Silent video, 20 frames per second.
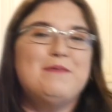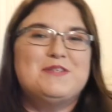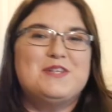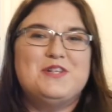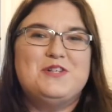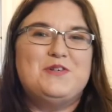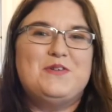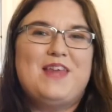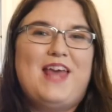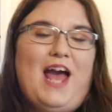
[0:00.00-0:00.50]
just
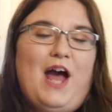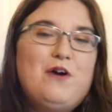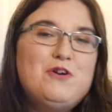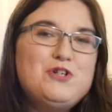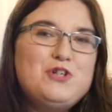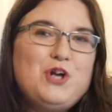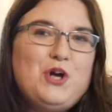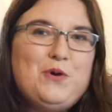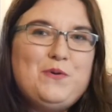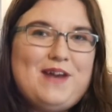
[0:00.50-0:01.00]
gonna do the
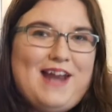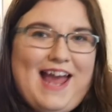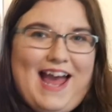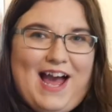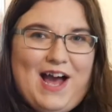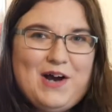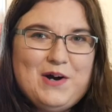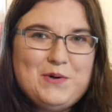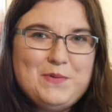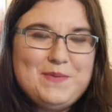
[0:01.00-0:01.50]
outro
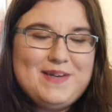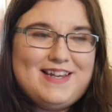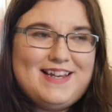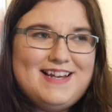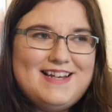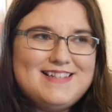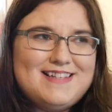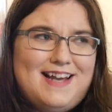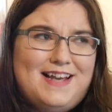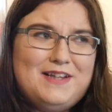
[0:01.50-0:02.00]
now
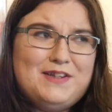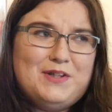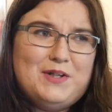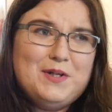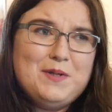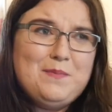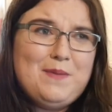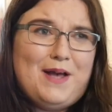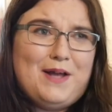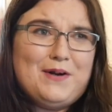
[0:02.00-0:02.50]
because I
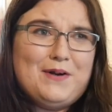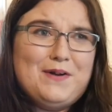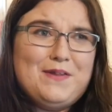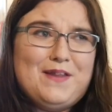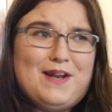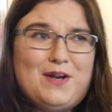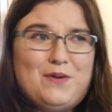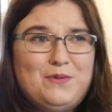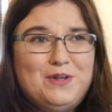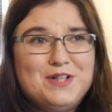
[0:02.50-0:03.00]
look better
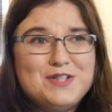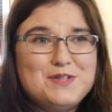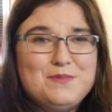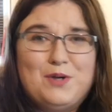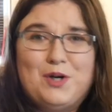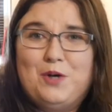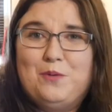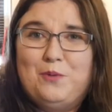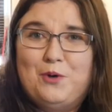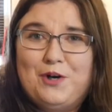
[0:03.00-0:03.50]
than I will
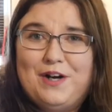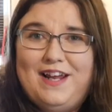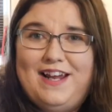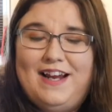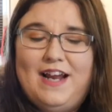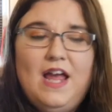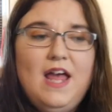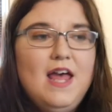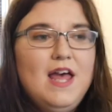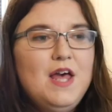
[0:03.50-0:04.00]
tomorrow
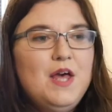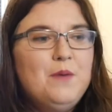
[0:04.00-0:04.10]
morning.